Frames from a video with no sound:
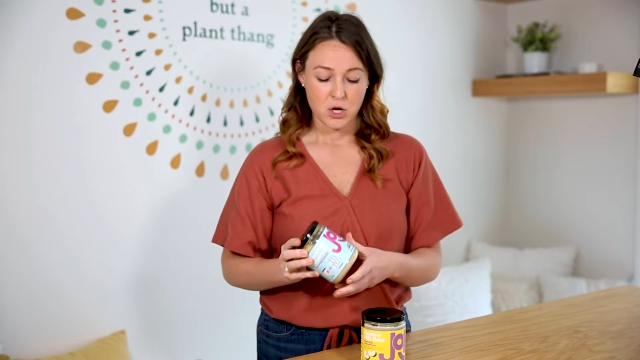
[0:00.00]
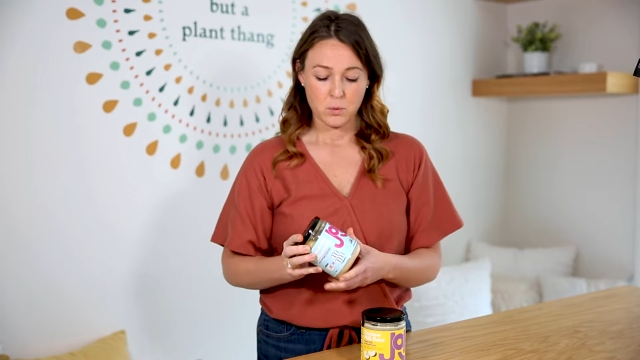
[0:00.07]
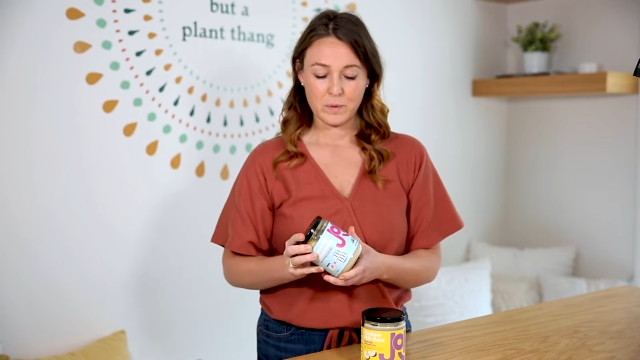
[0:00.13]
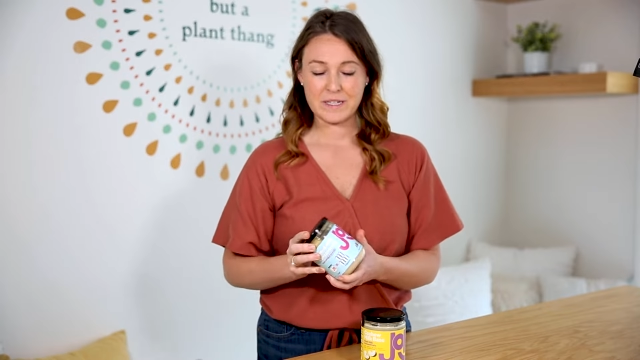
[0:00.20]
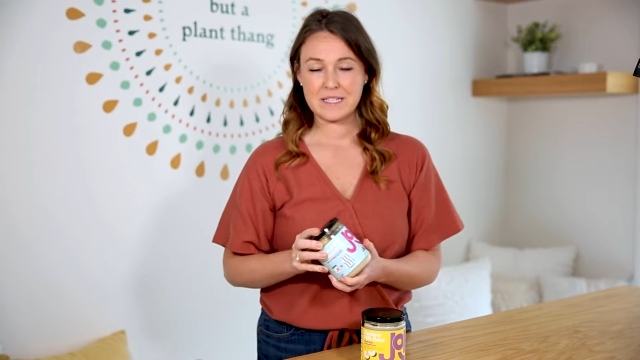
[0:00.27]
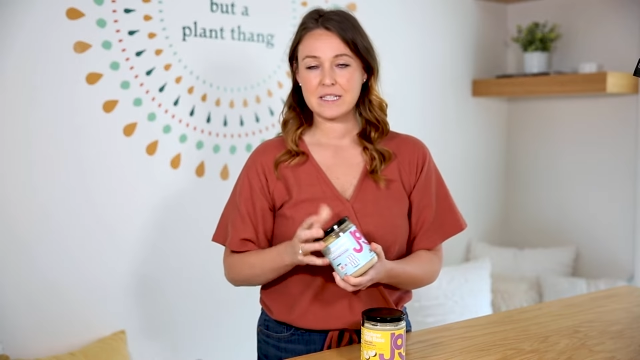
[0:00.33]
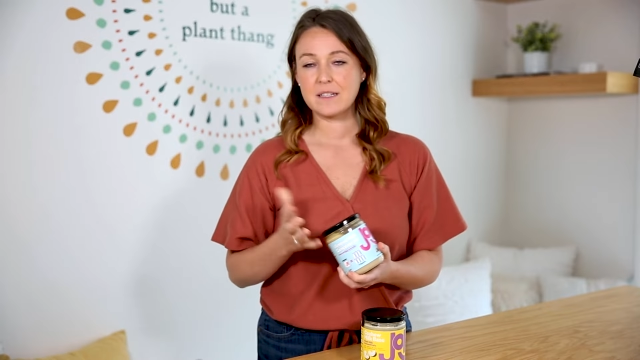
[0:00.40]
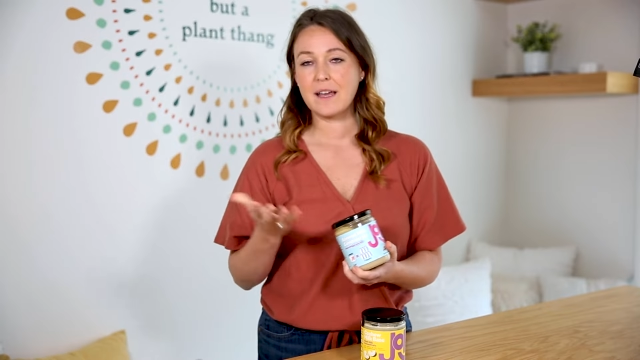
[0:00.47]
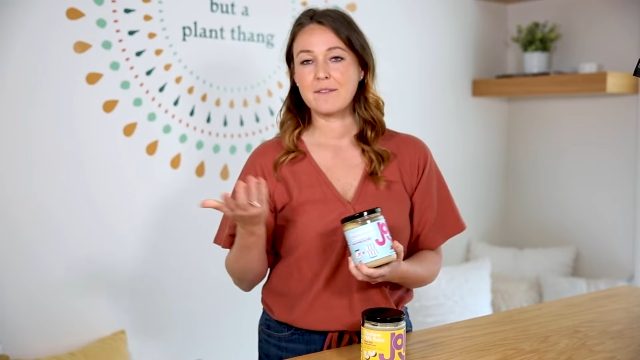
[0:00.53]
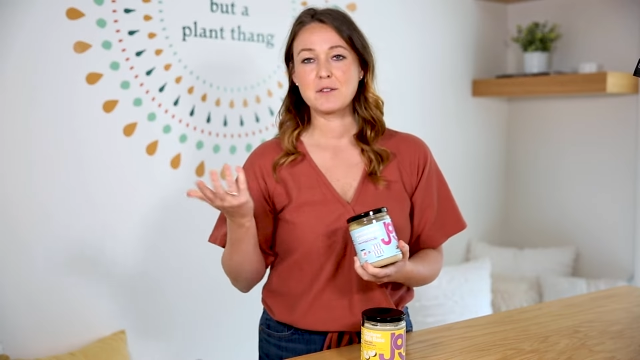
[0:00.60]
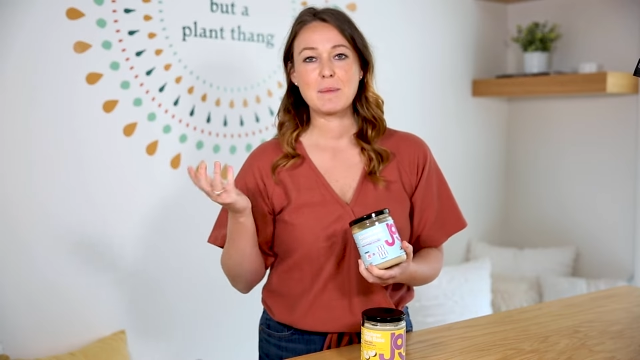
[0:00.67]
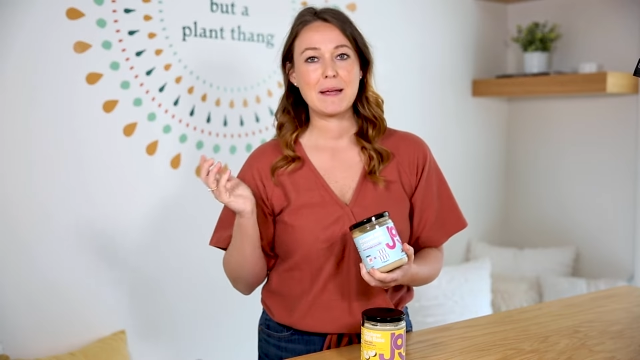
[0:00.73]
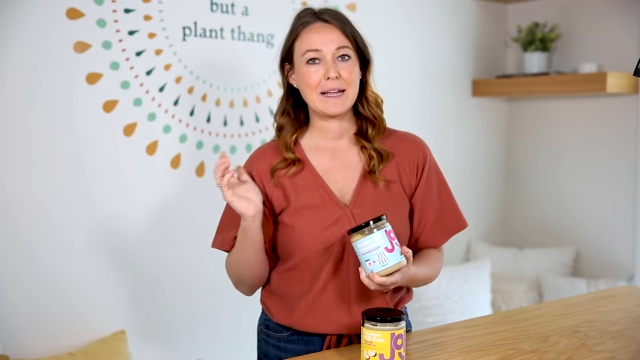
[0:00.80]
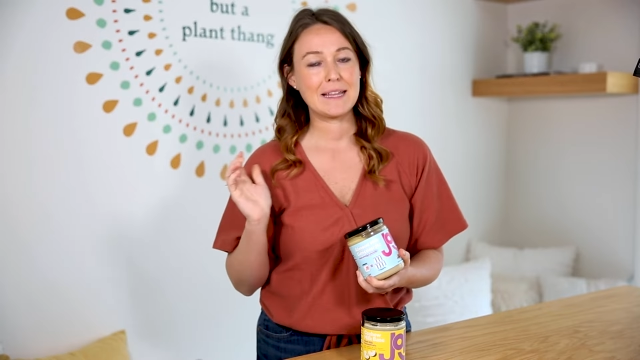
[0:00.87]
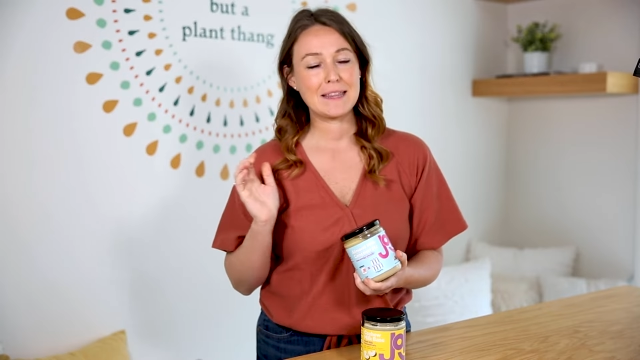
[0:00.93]
We still have to
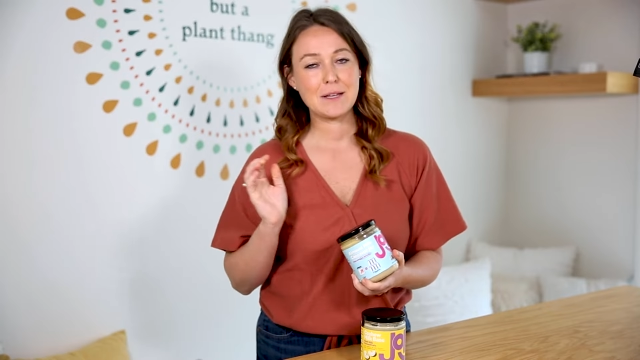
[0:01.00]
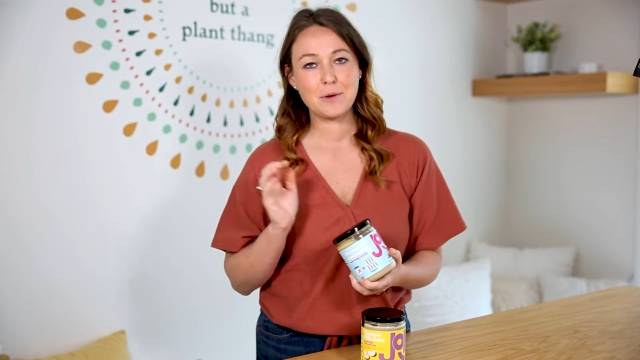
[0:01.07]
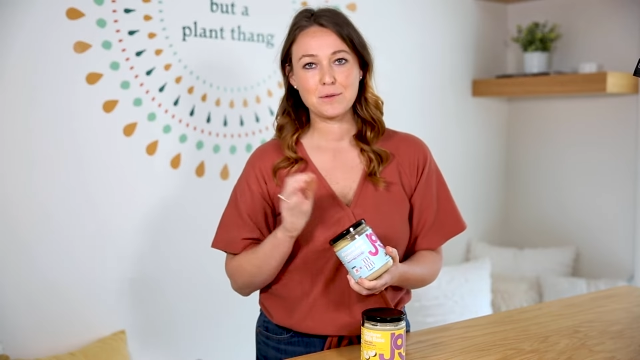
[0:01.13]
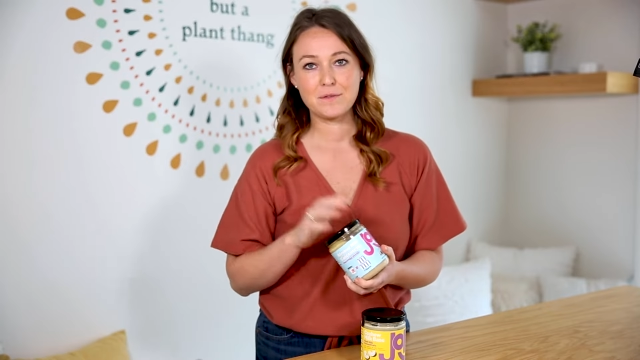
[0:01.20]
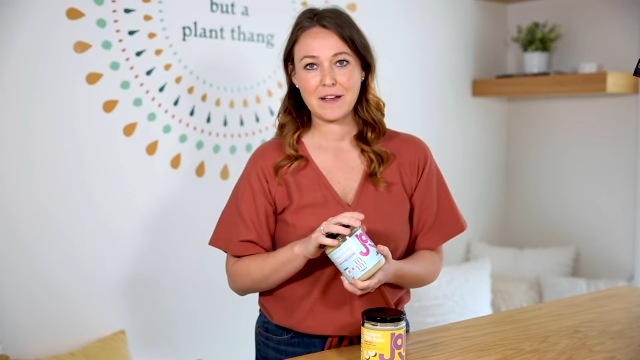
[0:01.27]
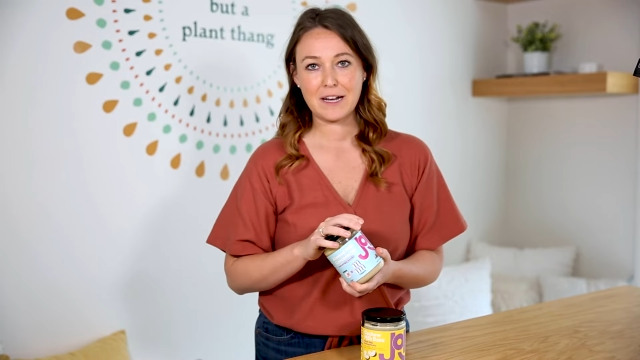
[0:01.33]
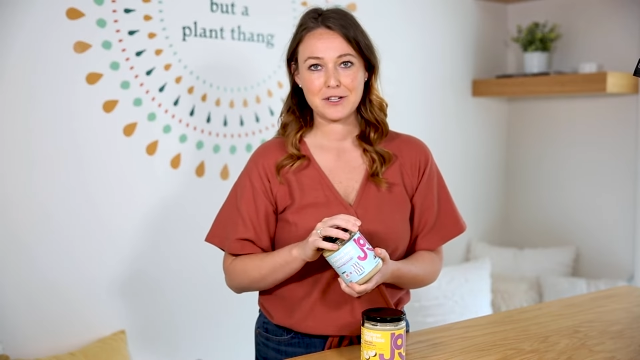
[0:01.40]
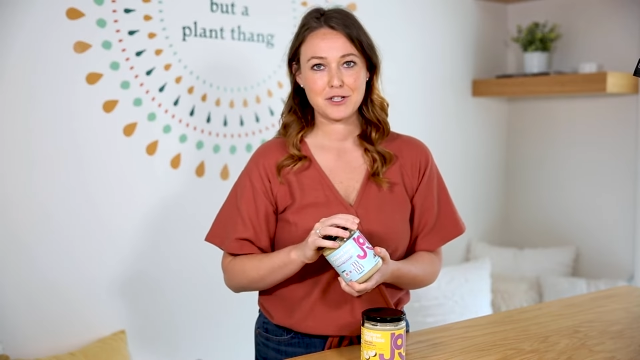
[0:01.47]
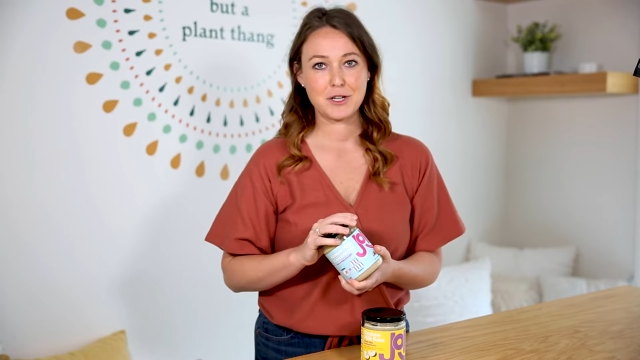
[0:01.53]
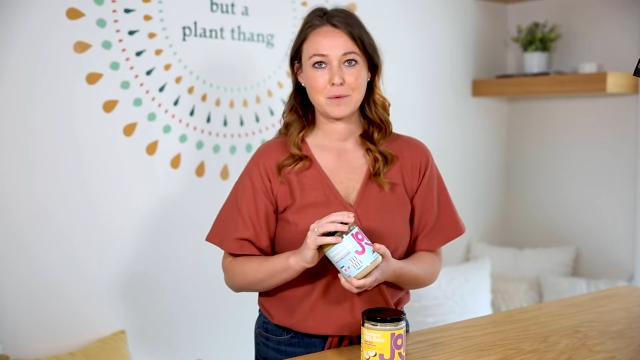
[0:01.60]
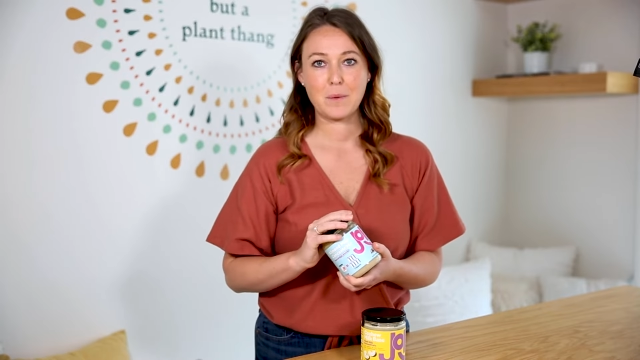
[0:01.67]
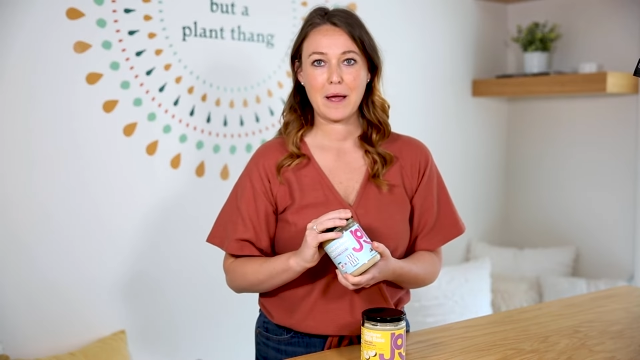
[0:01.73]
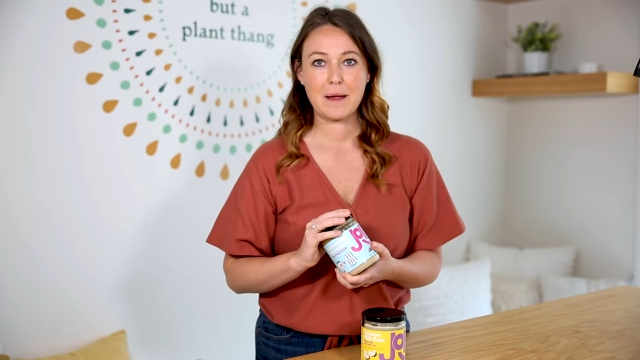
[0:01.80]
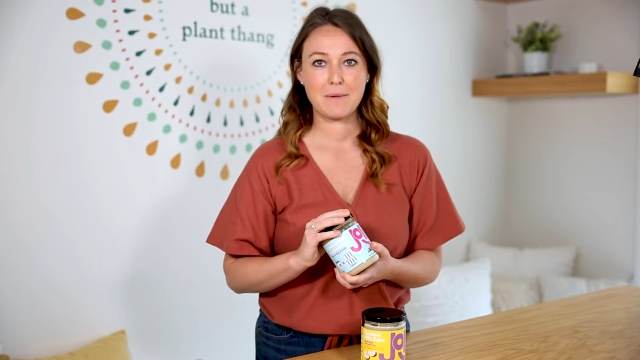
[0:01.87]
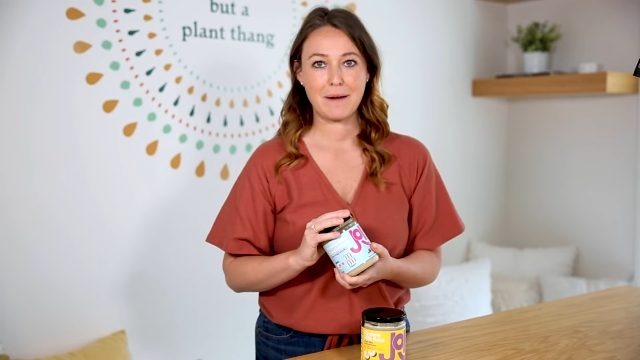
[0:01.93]
make it the old-fashioned
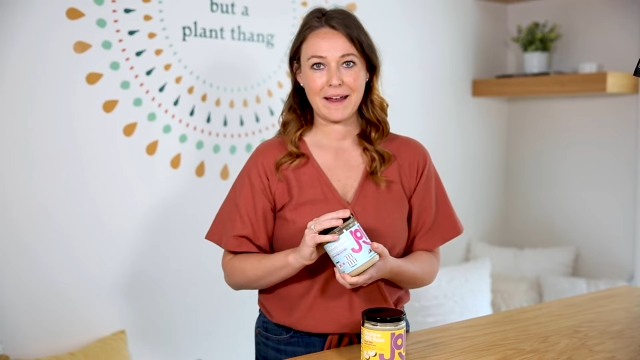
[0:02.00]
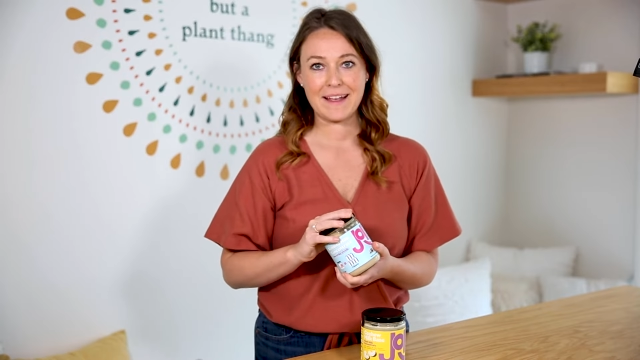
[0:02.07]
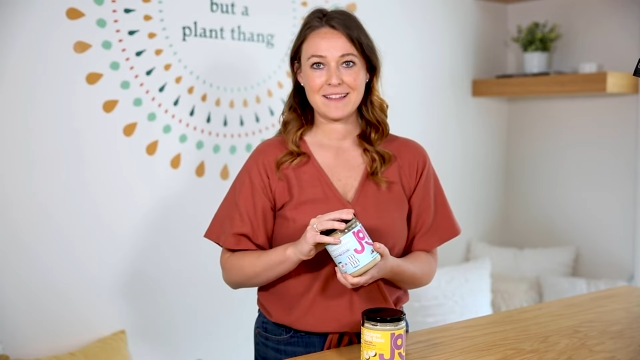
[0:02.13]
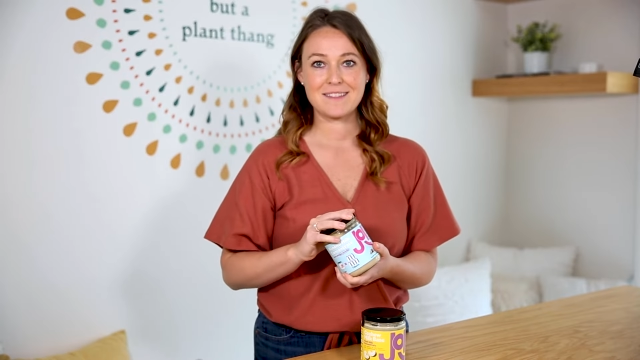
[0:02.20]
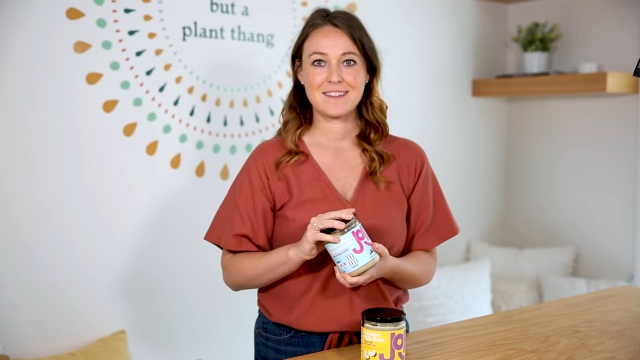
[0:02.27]
way, right?